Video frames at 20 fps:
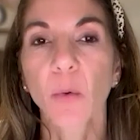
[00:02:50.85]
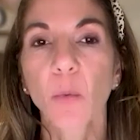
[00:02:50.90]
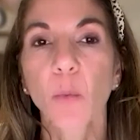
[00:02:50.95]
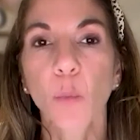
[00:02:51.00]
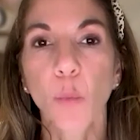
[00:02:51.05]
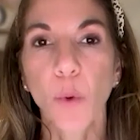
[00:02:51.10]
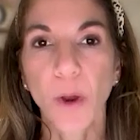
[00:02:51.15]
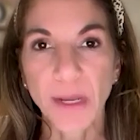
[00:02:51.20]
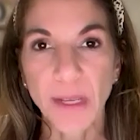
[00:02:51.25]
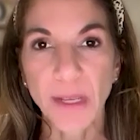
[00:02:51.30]

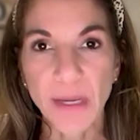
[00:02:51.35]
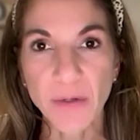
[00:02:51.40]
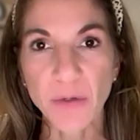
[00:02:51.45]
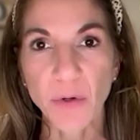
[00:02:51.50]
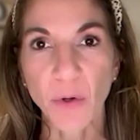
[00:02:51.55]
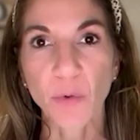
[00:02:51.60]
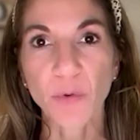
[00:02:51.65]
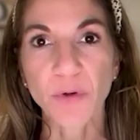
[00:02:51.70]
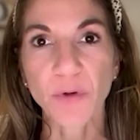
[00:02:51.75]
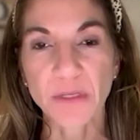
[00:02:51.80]
When a
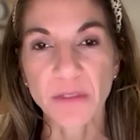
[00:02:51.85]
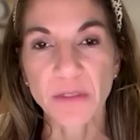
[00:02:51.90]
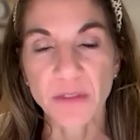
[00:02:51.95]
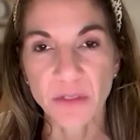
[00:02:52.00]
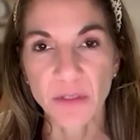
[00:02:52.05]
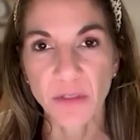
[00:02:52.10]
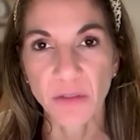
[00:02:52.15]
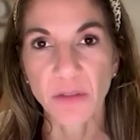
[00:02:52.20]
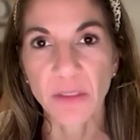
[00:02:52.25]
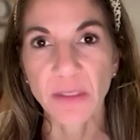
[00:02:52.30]
note is
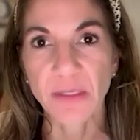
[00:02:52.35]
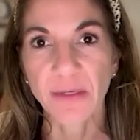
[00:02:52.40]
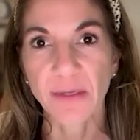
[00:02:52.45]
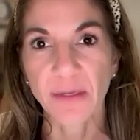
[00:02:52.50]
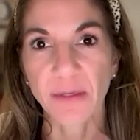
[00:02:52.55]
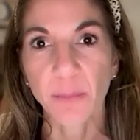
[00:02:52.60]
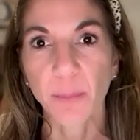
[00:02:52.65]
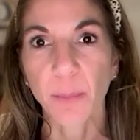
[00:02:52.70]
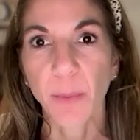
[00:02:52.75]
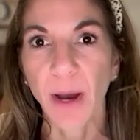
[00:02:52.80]

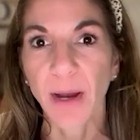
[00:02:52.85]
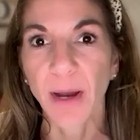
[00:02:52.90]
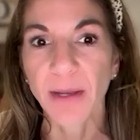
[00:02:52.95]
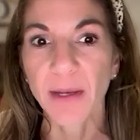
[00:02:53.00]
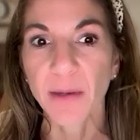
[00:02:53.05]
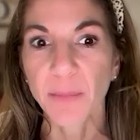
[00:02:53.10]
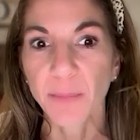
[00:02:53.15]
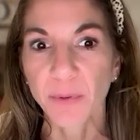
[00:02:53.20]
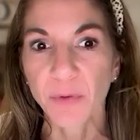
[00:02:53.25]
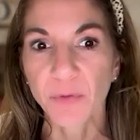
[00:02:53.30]
deleted by
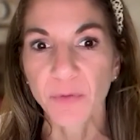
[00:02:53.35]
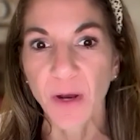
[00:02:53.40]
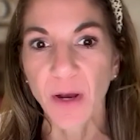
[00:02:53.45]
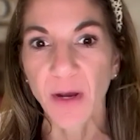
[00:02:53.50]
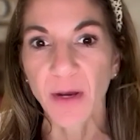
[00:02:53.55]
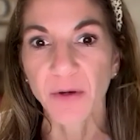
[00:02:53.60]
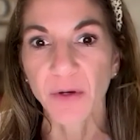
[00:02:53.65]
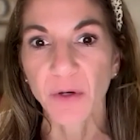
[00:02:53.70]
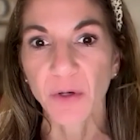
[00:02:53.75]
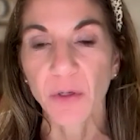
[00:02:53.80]
a
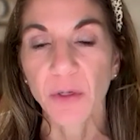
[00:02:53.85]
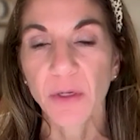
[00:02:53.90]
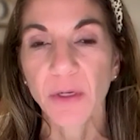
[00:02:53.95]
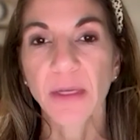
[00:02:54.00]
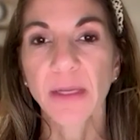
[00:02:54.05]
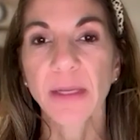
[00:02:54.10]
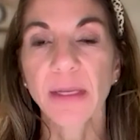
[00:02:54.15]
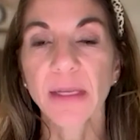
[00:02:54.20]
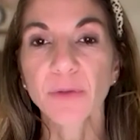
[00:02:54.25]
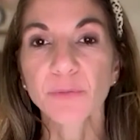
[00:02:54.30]
provider,
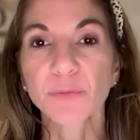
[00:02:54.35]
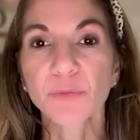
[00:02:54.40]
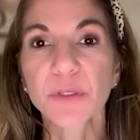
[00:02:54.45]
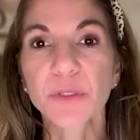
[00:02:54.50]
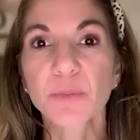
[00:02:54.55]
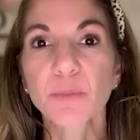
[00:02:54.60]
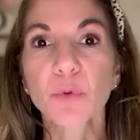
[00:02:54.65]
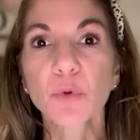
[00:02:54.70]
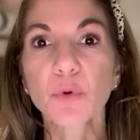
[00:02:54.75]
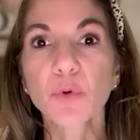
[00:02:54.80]
it
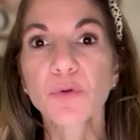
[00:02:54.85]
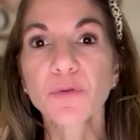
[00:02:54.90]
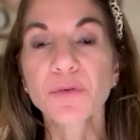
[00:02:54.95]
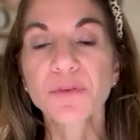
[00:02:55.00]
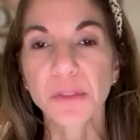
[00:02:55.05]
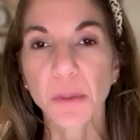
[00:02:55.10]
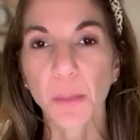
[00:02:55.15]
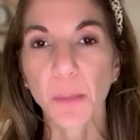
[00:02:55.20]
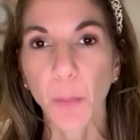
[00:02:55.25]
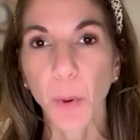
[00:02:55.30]

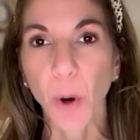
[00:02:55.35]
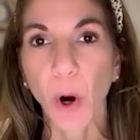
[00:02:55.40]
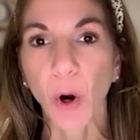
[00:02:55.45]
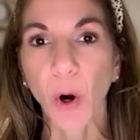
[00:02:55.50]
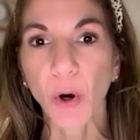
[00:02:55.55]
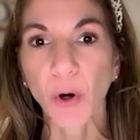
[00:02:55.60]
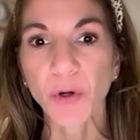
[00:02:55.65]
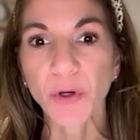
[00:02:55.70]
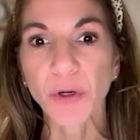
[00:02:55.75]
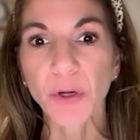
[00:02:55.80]
removes
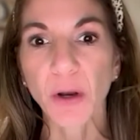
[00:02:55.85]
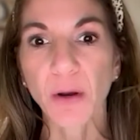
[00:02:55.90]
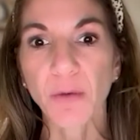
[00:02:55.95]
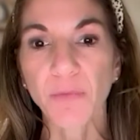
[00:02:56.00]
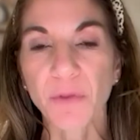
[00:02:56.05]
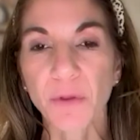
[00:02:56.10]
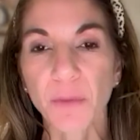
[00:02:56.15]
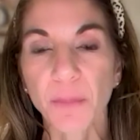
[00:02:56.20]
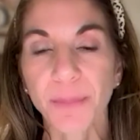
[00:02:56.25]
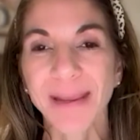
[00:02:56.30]
part
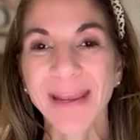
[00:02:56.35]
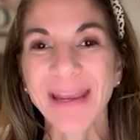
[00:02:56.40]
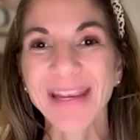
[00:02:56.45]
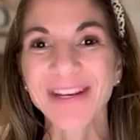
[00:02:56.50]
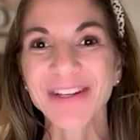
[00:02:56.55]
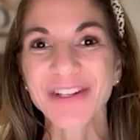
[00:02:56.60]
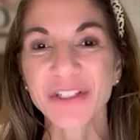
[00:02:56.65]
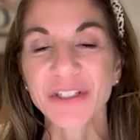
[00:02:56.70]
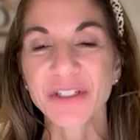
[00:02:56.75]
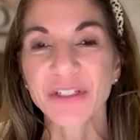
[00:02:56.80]
of the
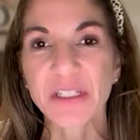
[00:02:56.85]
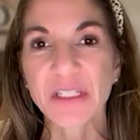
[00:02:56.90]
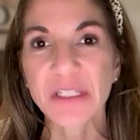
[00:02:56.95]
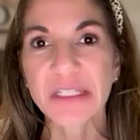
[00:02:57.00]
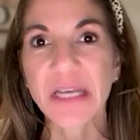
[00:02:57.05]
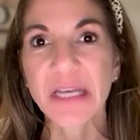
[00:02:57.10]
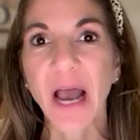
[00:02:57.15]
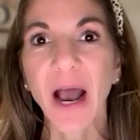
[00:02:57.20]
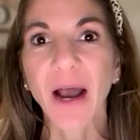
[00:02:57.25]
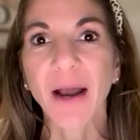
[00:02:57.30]
patient's
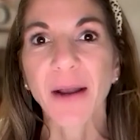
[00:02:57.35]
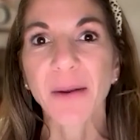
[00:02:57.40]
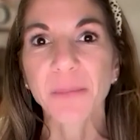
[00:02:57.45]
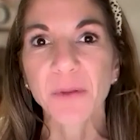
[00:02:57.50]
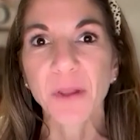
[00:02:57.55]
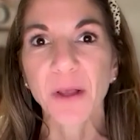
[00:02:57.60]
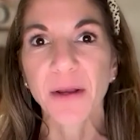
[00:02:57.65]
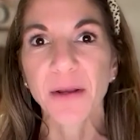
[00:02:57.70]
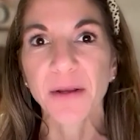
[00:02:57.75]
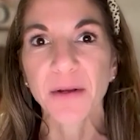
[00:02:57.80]

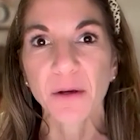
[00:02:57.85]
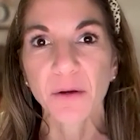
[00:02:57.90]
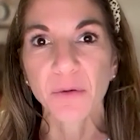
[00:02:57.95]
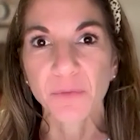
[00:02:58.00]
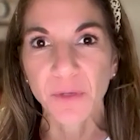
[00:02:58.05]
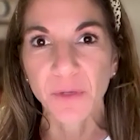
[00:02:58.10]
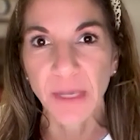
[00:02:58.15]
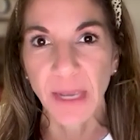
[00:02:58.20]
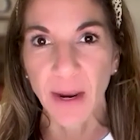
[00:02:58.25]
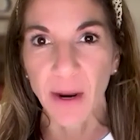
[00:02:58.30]
timeline
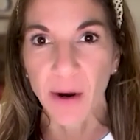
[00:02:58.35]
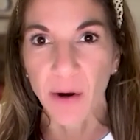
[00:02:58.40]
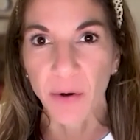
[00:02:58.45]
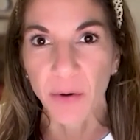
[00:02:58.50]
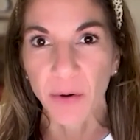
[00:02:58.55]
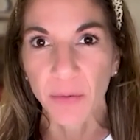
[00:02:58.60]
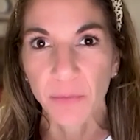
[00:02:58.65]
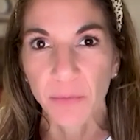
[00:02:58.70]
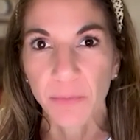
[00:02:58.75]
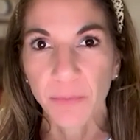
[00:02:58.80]
of care,